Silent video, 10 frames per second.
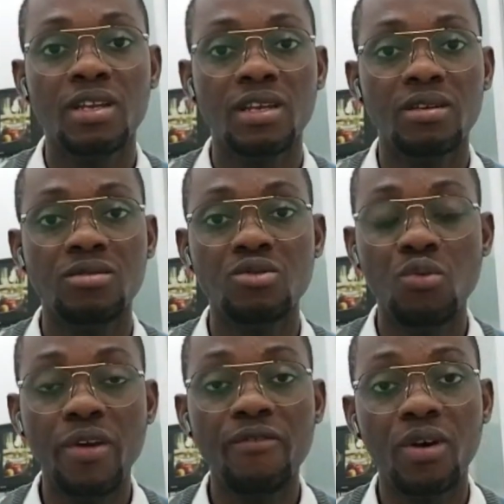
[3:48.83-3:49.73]
and then
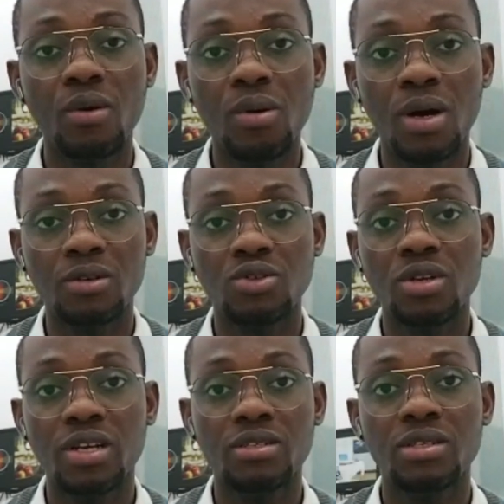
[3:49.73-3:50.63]
you wait for a while
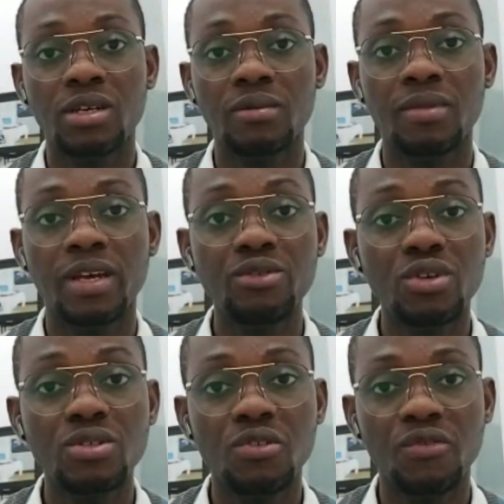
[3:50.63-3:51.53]
so that the
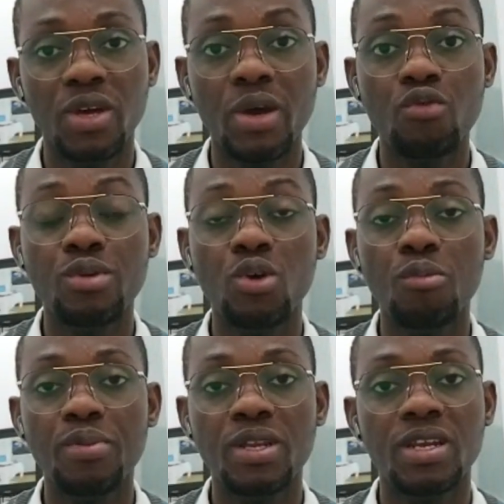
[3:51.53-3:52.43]
entrance of your eye will be
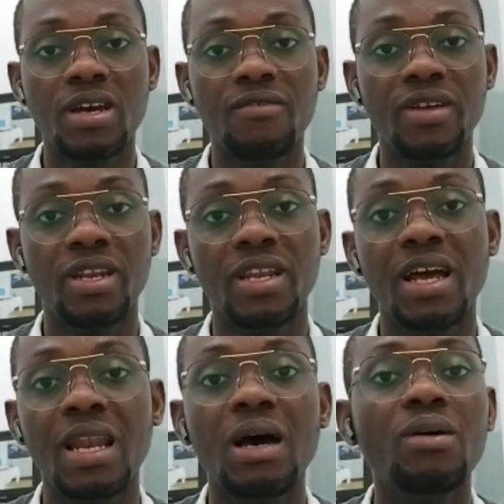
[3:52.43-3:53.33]
open enough, and
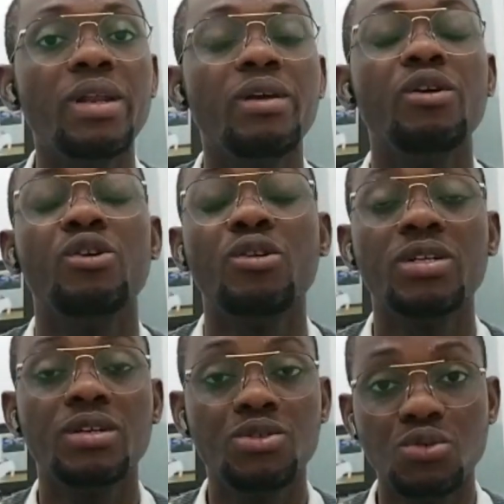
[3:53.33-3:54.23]
then allow your
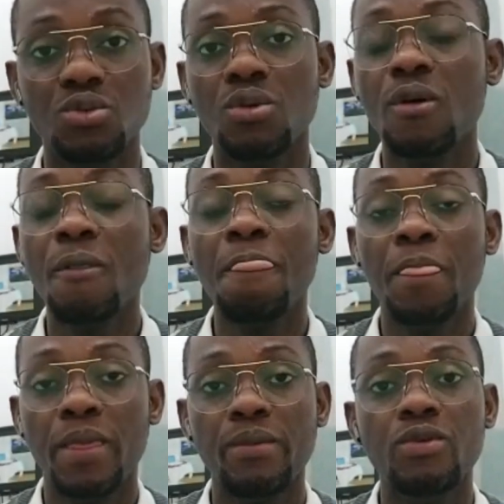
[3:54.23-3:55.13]
doctor to
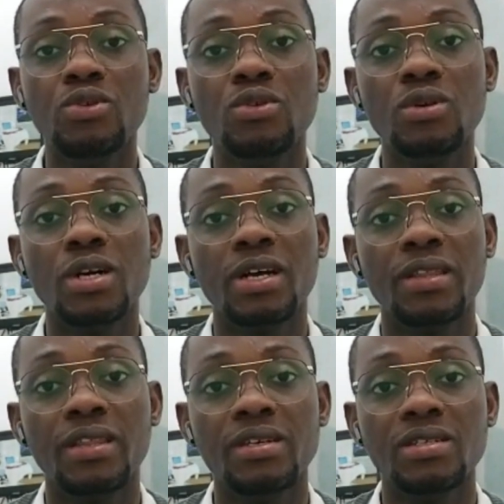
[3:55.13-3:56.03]
be able to look
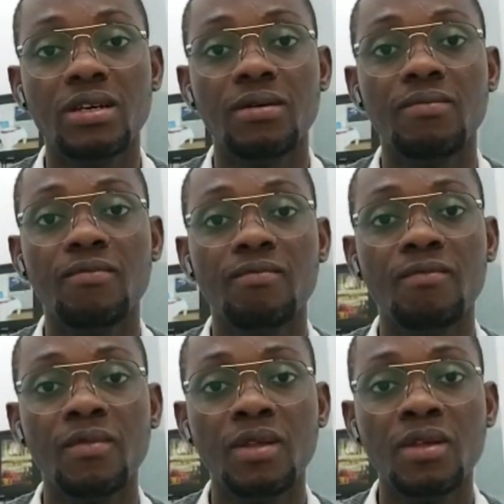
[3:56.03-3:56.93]
at things
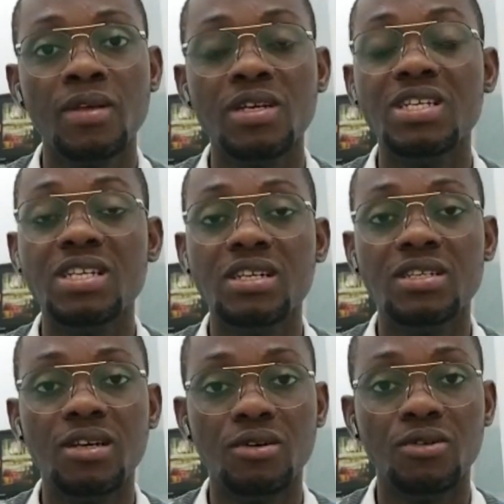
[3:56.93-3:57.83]
in
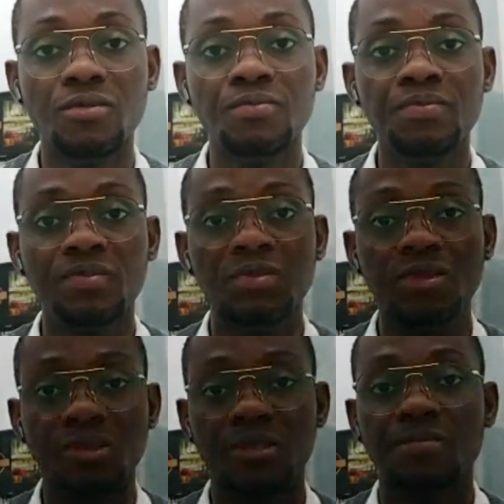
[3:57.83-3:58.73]
detail.
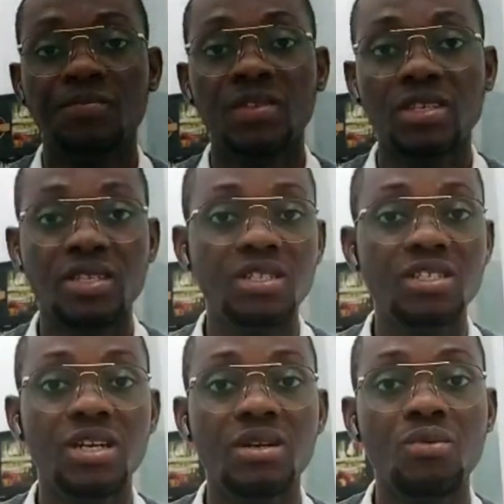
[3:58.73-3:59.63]

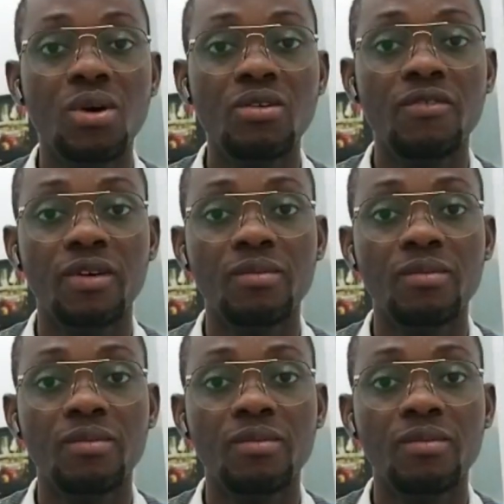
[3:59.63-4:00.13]
Essentially, what the